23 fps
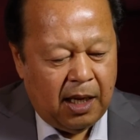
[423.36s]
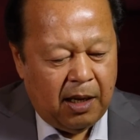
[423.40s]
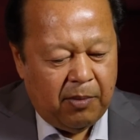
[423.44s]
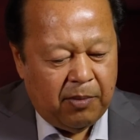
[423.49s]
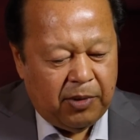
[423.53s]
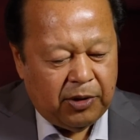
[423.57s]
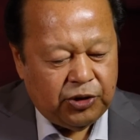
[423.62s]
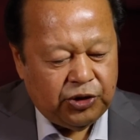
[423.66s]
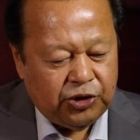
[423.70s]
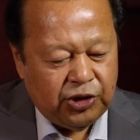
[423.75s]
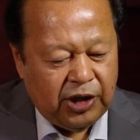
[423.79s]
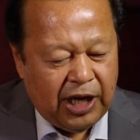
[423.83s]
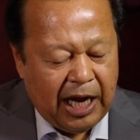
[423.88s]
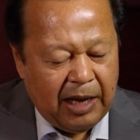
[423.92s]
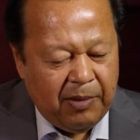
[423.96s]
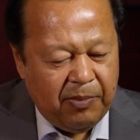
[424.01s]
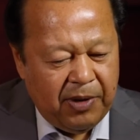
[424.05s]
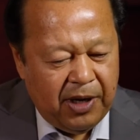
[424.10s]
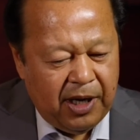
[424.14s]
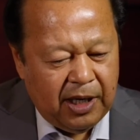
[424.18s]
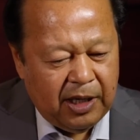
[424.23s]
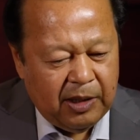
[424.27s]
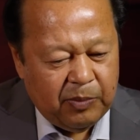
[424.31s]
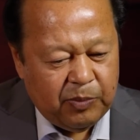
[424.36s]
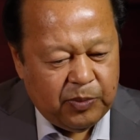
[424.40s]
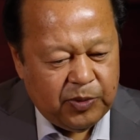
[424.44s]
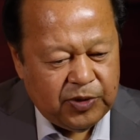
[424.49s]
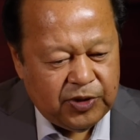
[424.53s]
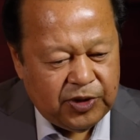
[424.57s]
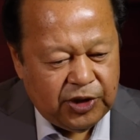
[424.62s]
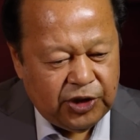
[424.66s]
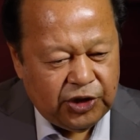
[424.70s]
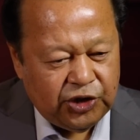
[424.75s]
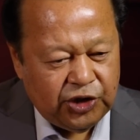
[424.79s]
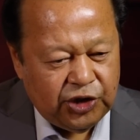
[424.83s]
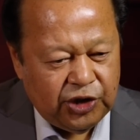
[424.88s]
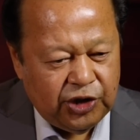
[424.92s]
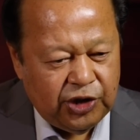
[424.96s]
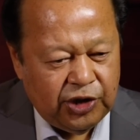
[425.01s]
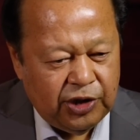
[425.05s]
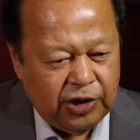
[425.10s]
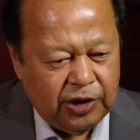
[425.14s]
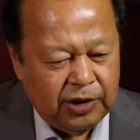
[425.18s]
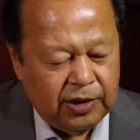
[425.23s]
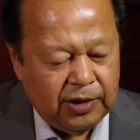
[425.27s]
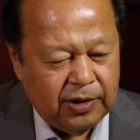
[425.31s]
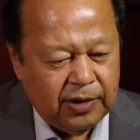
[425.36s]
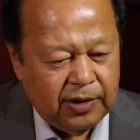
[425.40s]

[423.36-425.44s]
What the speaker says: But should I be in a position